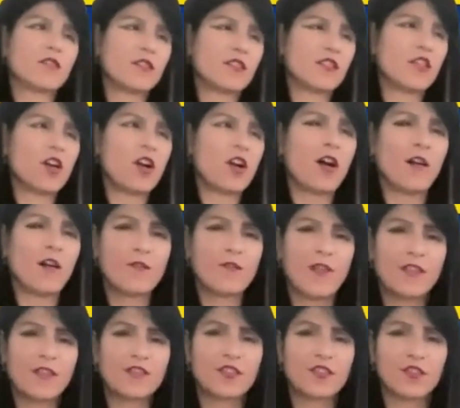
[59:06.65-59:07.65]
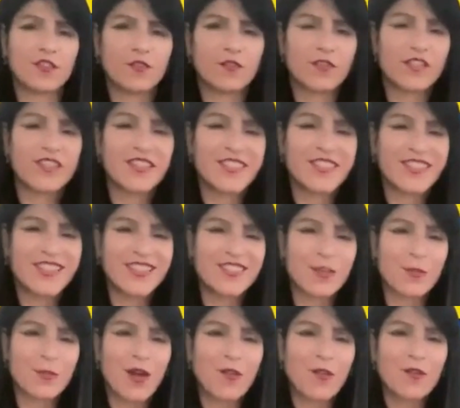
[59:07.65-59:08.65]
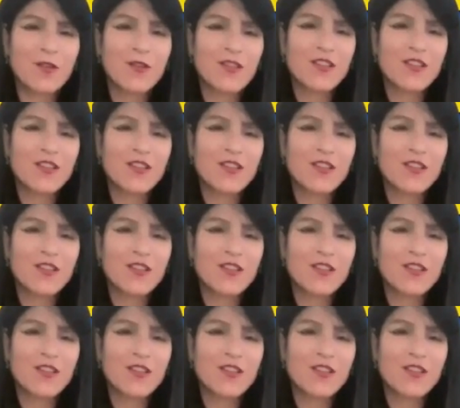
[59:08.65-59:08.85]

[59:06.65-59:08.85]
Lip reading: the offensive. It's about